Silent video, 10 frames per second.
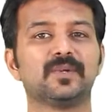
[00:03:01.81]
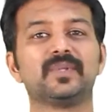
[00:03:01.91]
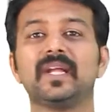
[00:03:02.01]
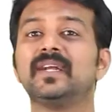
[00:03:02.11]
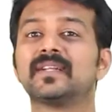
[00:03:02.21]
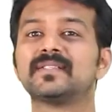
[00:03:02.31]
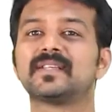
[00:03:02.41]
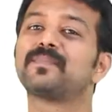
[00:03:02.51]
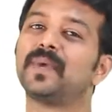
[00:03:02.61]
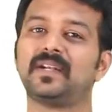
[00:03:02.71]
to the
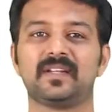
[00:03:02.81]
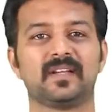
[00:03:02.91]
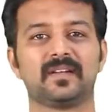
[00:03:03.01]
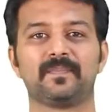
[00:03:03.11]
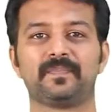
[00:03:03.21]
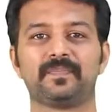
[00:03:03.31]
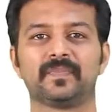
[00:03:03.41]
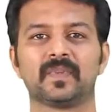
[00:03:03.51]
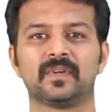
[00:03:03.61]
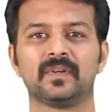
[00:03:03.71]
intrinsic material.
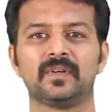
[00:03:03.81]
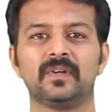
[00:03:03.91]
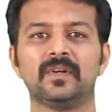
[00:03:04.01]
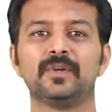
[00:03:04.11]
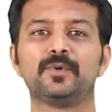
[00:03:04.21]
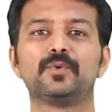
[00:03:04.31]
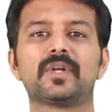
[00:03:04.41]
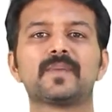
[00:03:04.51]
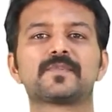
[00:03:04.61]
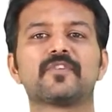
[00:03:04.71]
2
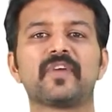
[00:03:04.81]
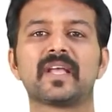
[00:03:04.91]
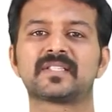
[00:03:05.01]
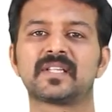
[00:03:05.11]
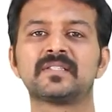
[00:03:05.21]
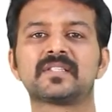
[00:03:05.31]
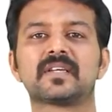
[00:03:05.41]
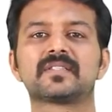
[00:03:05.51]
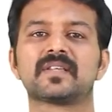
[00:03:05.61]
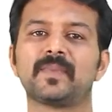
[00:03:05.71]
types of
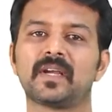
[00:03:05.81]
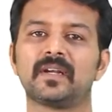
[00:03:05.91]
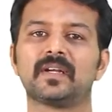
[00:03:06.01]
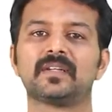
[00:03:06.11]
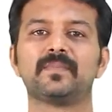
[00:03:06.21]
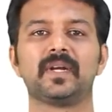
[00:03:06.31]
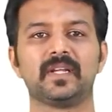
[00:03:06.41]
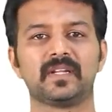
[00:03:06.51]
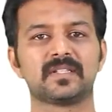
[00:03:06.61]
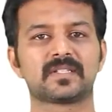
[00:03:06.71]
extrinsic semiconductor
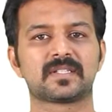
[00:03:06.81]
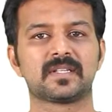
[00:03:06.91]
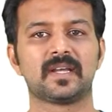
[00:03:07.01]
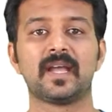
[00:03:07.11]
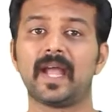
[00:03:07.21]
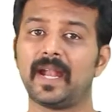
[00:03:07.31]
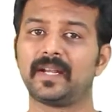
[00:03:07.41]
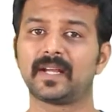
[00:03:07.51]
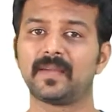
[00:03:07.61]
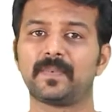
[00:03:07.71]
materials,
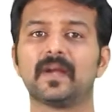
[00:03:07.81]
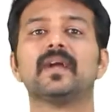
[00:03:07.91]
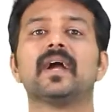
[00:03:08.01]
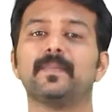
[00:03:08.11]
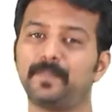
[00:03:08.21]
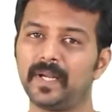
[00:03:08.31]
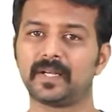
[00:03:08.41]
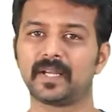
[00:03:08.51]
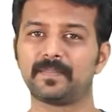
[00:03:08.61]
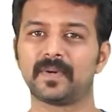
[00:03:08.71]
N-type and
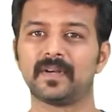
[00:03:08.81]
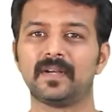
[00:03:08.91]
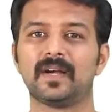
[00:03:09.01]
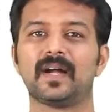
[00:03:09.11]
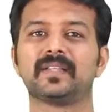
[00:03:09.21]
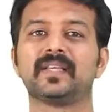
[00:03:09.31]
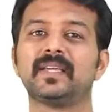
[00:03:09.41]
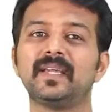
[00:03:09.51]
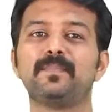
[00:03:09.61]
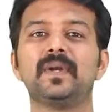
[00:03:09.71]
P-type, are the
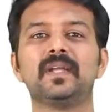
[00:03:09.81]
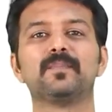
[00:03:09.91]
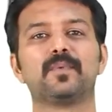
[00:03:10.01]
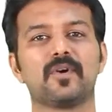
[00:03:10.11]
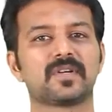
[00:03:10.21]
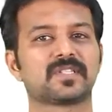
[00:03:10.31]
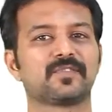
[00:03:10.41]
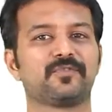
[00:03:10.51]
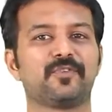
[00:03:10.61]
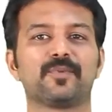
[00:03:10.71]
key building blocks
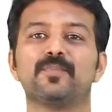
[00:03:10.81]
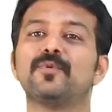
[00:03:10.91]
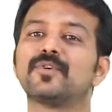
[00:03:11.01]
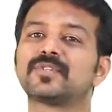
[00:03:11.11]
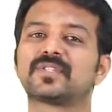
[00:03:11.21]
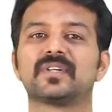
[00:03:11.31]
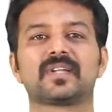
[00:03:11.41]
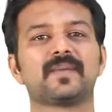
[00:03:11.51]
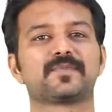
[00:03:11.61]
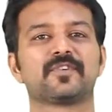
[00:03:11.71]
for most
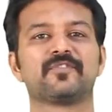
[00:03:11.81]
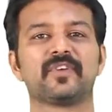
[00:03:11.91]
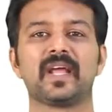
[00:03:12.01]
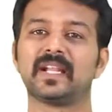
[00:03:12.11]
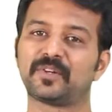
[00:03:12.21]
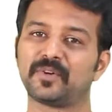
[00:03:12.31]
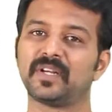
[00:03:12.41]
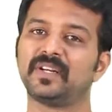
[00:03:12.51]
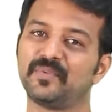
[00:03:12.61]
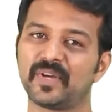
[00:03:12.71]
types of
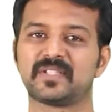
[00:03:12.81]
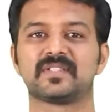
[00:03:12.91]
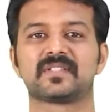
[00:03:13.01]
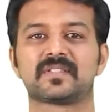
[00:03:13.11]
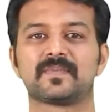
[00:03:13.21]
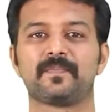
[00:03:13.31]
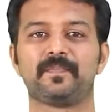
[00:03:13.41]
electronic devices.